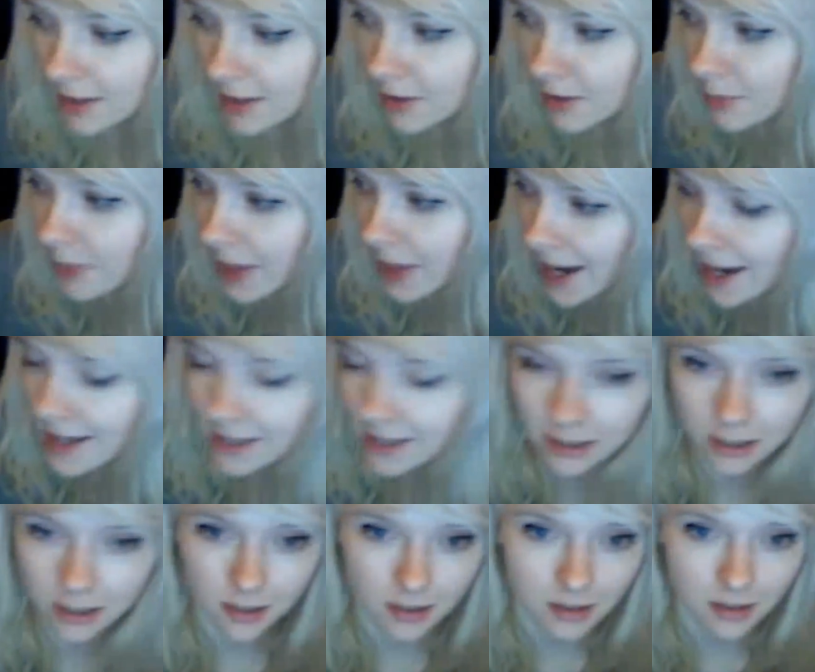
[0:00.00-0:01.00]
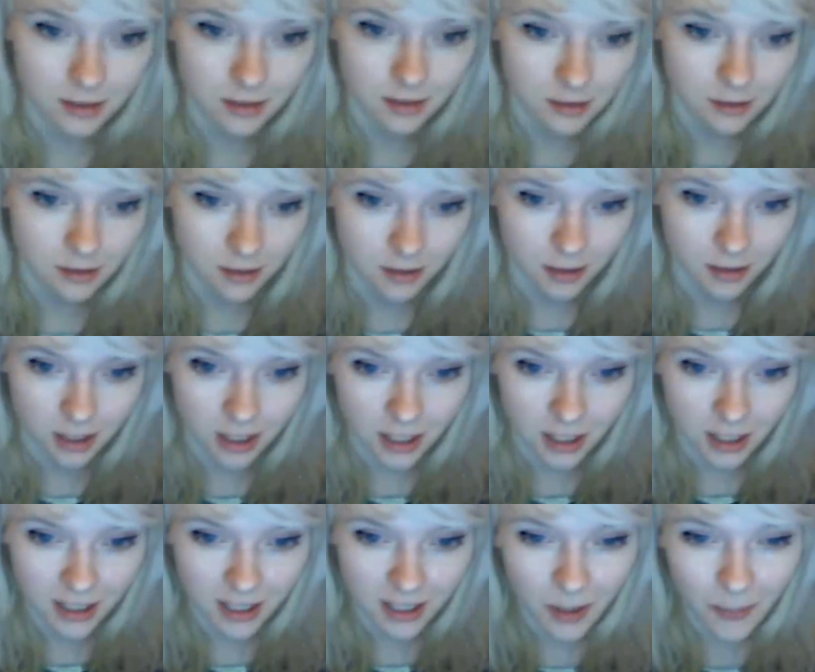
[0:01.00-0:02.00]
the badness.
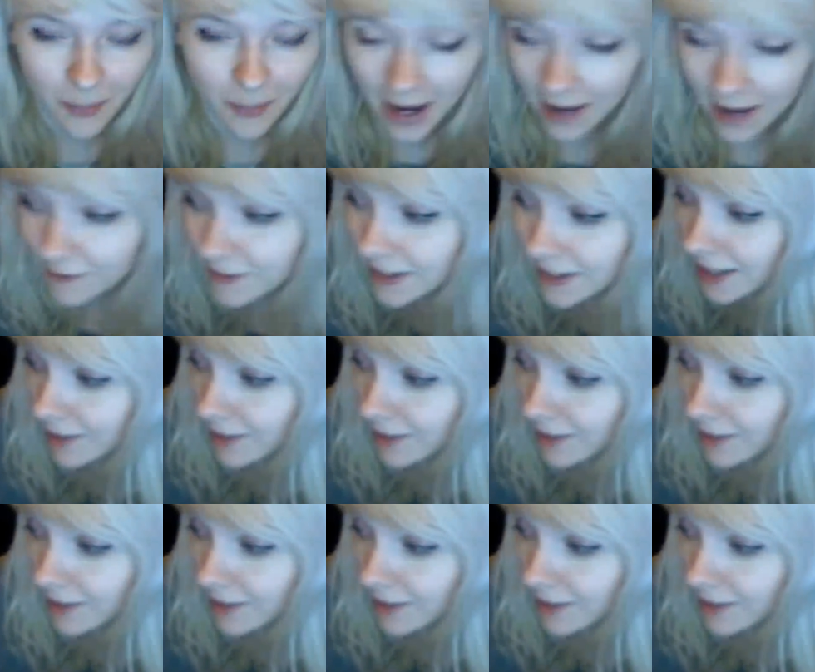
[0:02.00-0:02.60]
The bad feeling.